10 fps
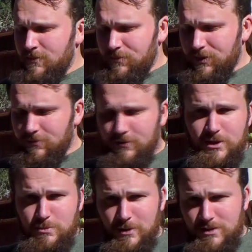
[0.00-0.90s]
the
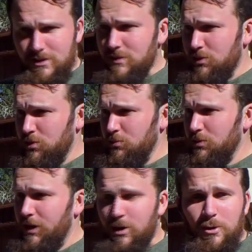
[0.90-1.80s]
French press is too
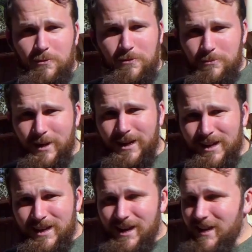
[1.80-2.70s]
narrow for my
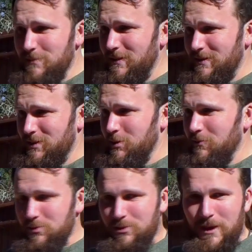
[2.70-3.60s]
Esbit
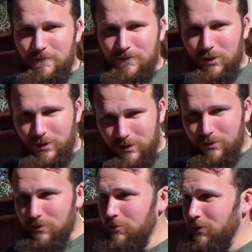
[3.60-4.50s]
stove, so it kept falling
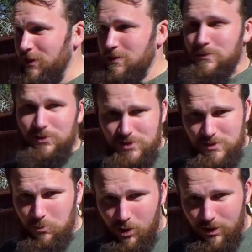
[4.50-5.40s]
through and I spilt
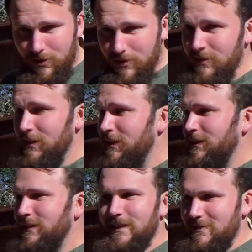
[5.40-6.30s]
some water.
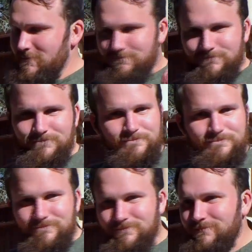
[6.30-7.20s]
It
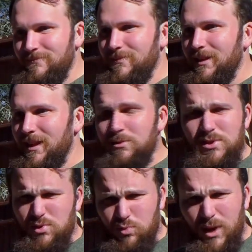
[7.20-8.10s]
was
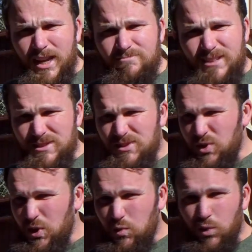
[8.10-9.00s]
just great. It was a
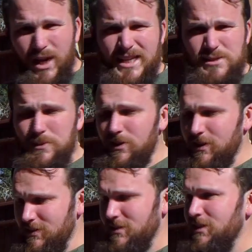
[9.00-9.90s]
great
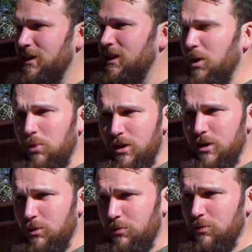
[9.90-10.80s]
experience. I wanted to
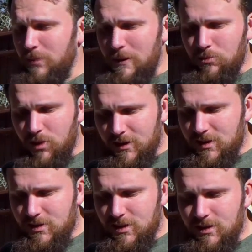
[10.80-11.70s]
go through my
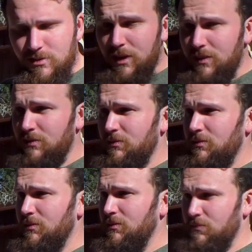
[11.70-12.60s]
process here. In
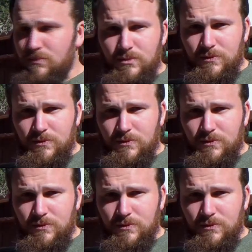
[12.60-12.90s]
the